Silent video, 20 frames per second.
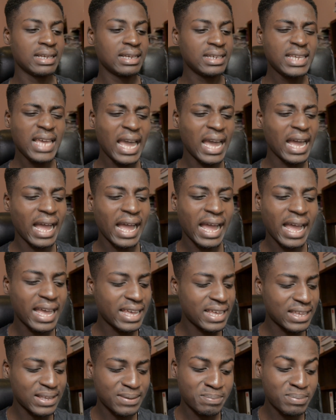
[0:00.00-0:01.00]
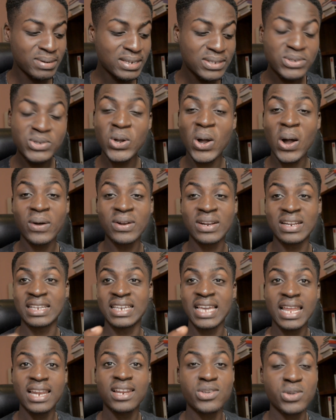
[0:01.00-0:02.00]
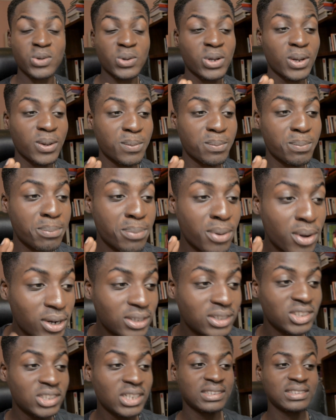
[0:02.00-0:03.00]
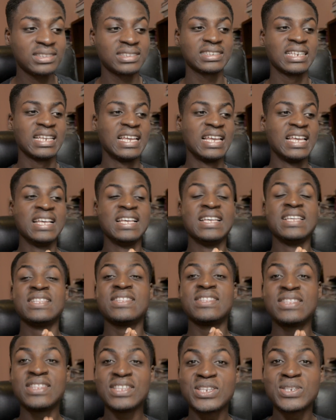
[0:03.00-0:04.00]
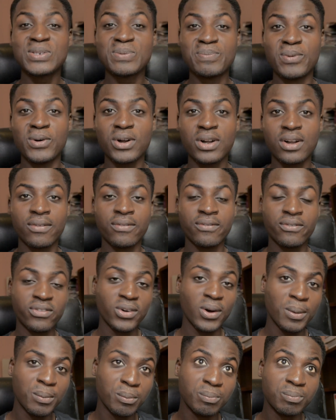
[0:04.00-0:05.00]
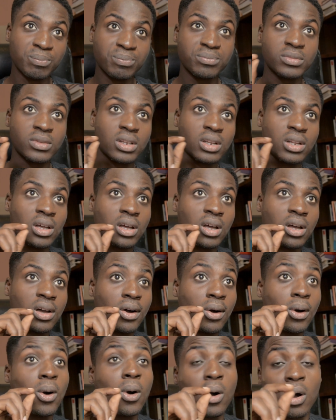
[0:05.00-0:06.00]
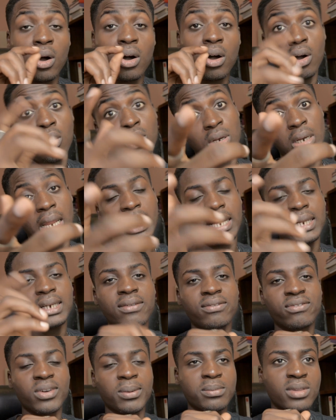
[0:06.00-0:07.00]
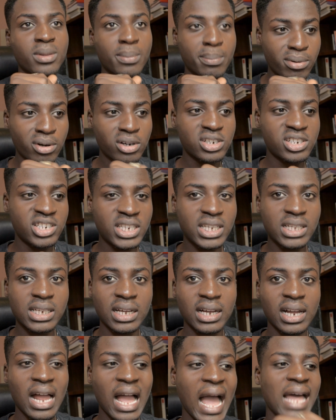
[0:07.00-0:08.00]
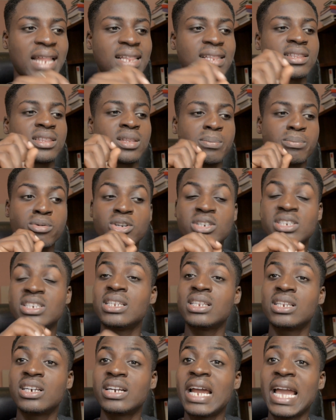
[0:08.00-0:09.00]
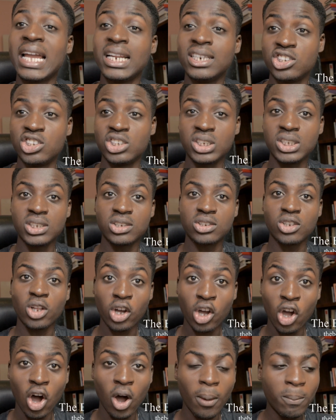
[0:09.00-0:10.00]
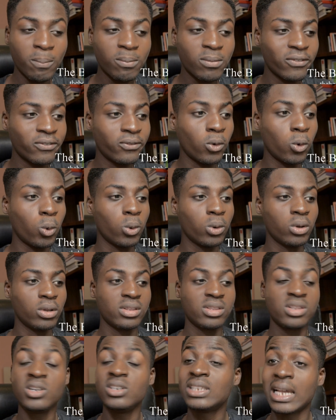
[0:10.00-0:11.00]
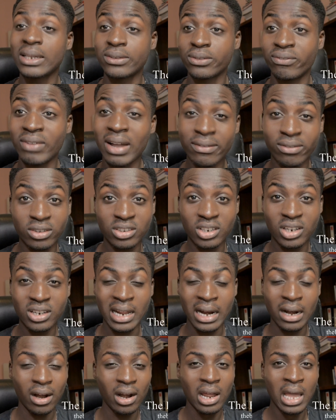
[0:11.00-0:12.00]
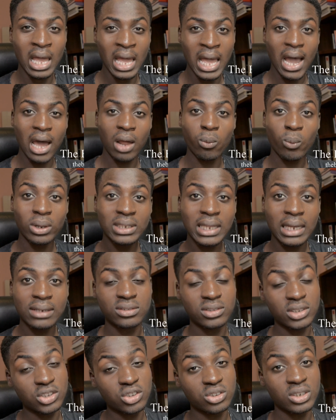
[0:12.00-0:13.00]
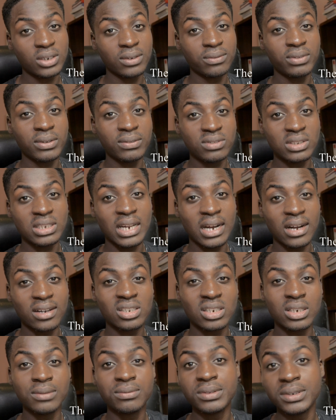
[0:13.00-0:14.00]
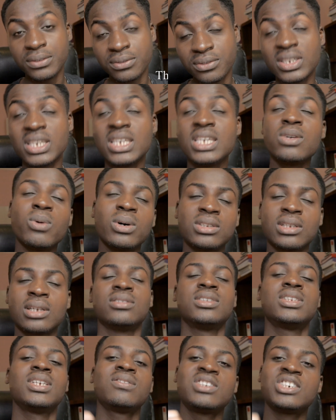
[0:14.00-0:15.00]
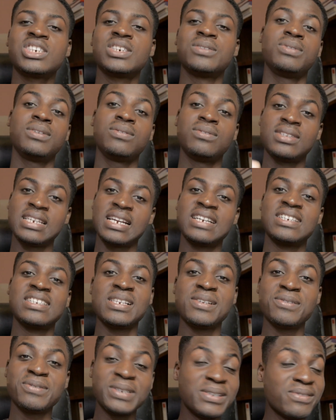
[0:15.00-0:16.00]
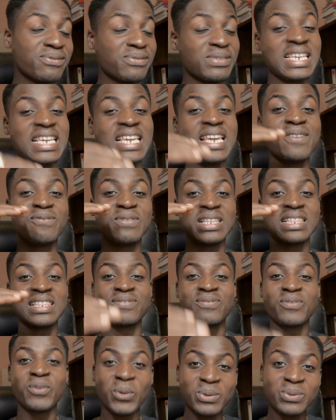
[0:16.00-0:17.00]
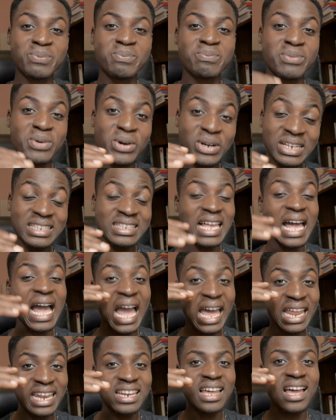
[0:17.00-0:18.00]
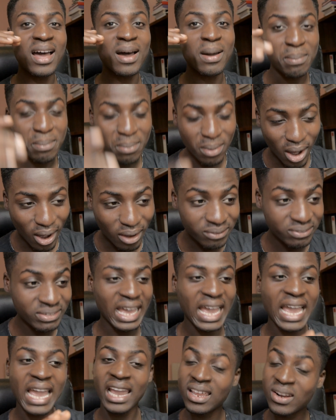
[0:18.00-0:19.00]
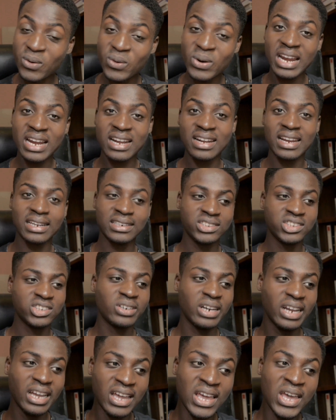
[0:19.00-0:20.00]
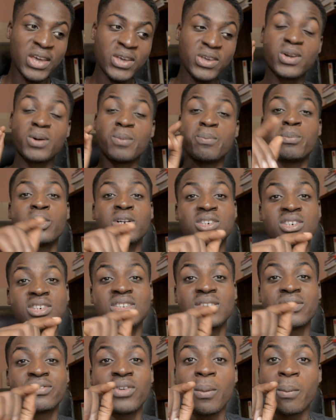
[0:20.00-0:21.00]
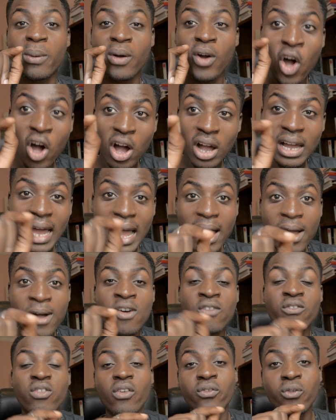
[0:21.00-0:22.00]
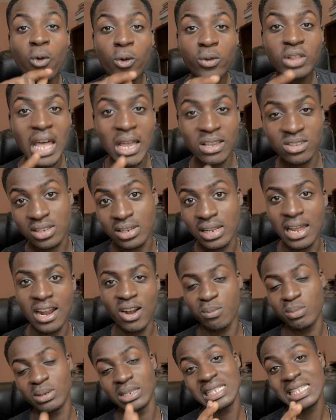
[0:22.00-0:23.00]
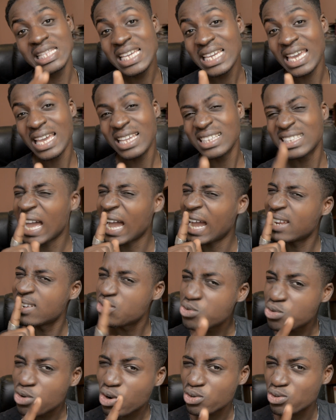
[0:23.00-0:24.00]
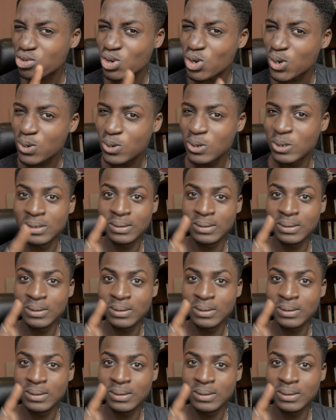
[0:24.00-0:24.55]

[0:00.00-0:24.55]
Yeah, please go out and get it. You can purchase this book from online from the book dealer at thebookdealerng.com for 3,500 naira and 1,650 naira delivery fee, 1,750 naira delivery fee if it's 4 books and above anywhere in Nigeria. You can purchase it from Konga for 4,000 naira, but the thing is, I do not know